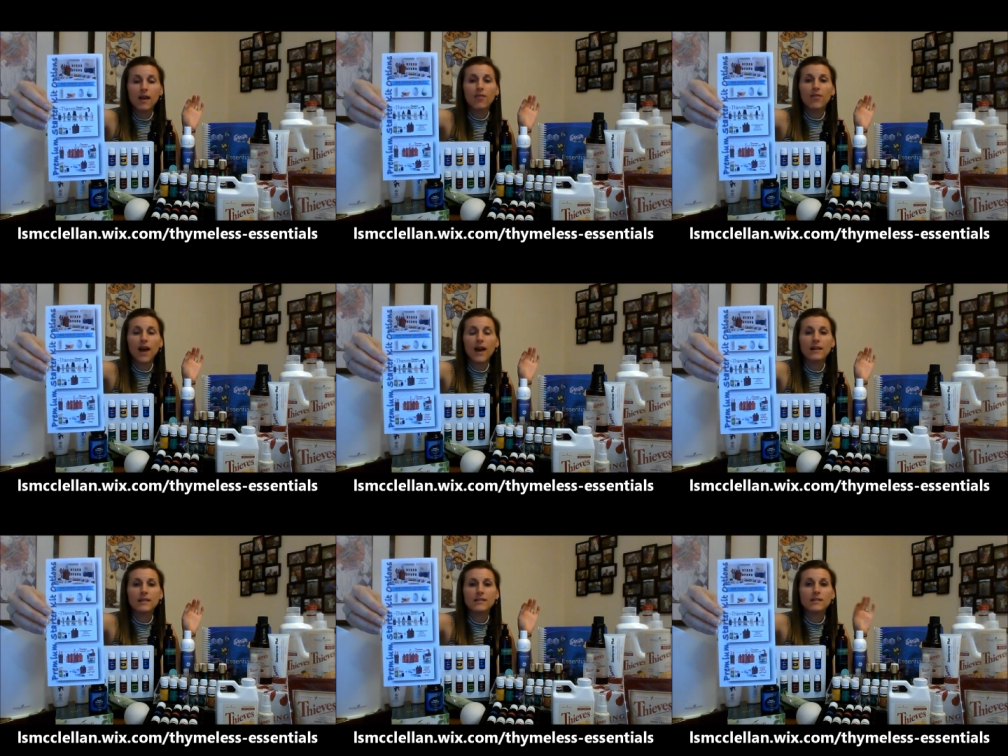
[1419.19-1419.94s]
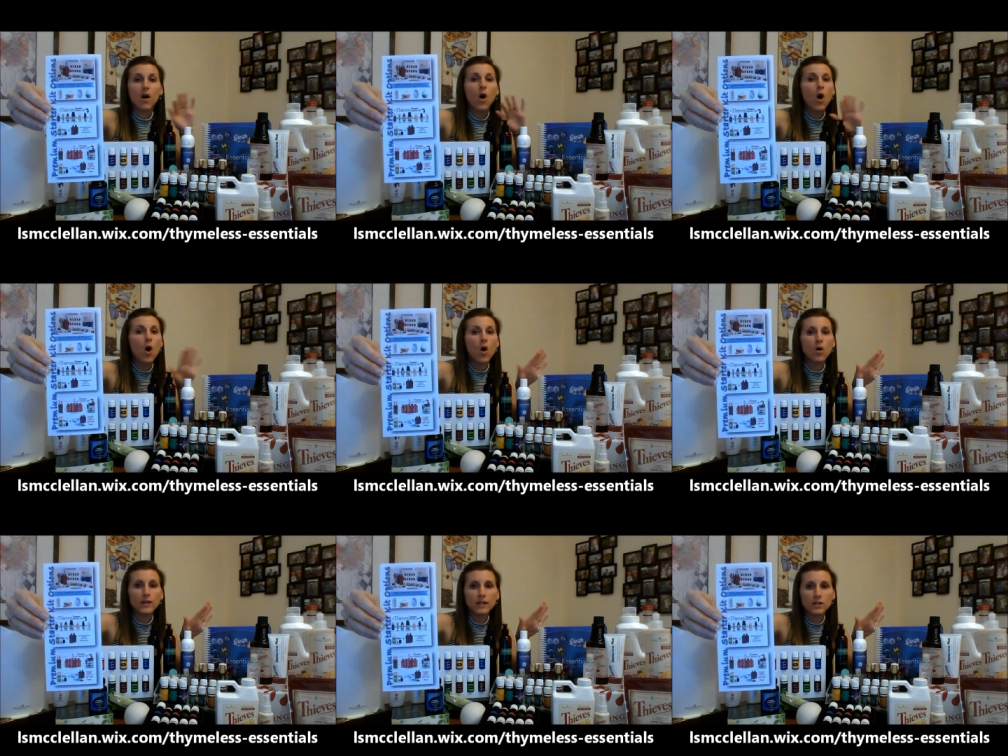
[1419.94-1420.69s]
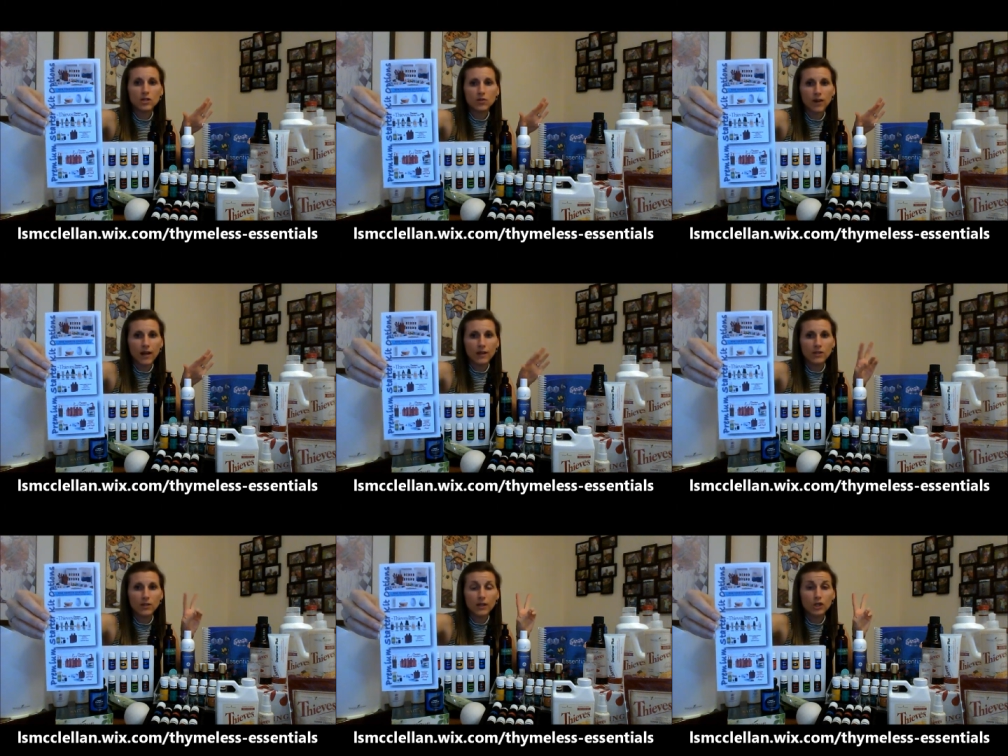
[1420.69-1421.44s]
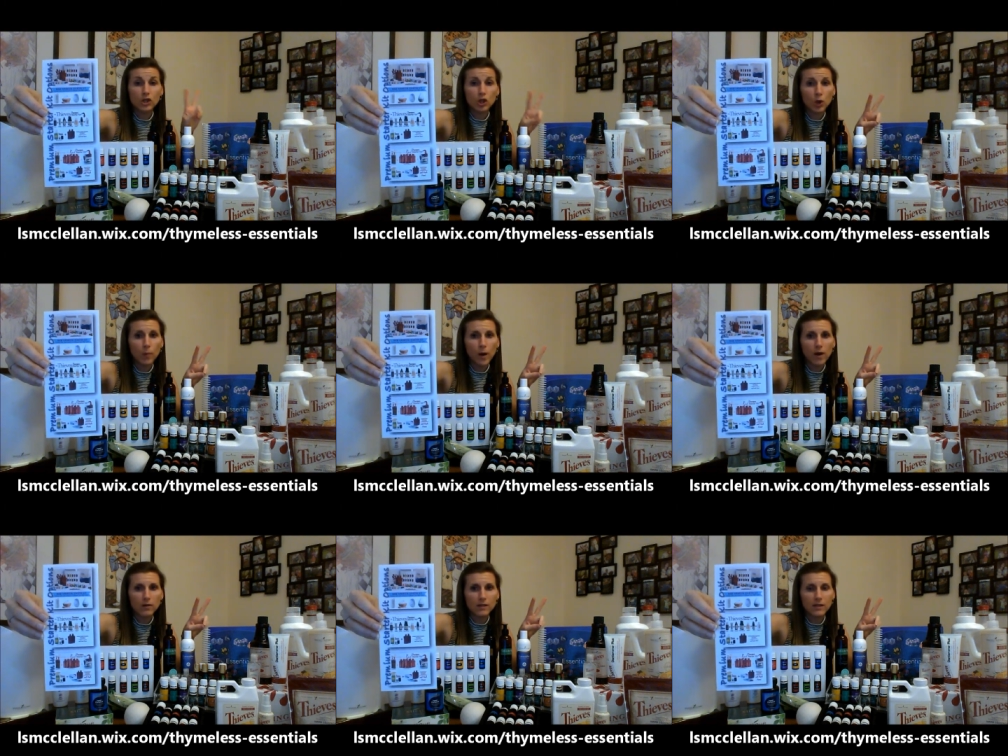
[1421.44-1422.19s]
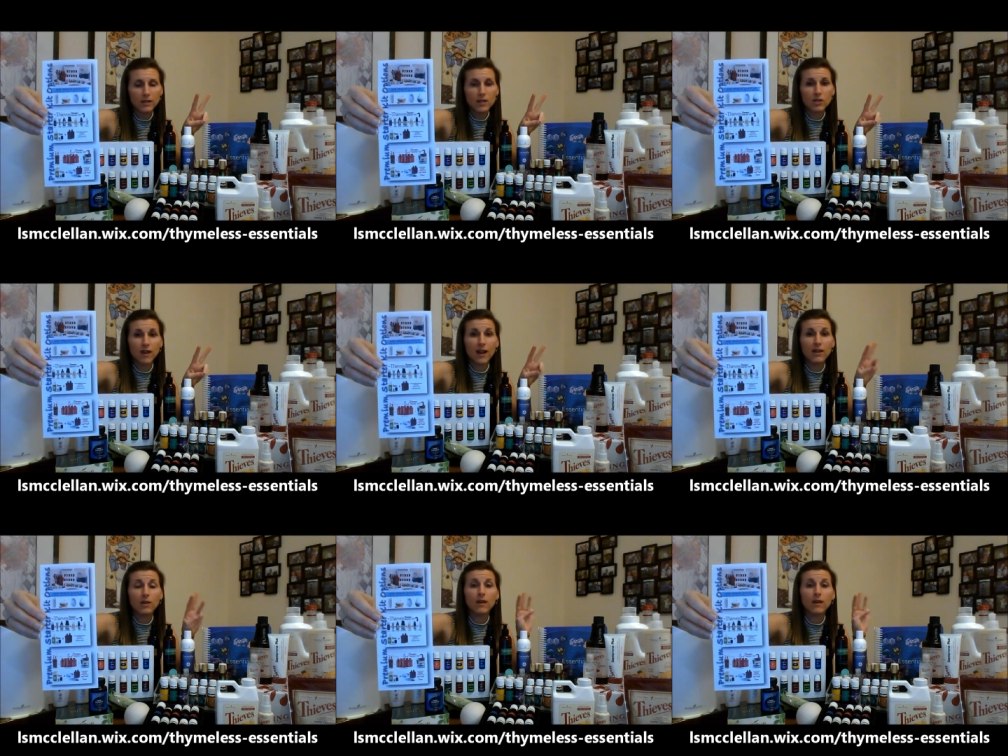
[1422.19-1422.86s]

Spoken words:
That is all Nietzsche Red. So you get 2 bottles of Nietzsche Red.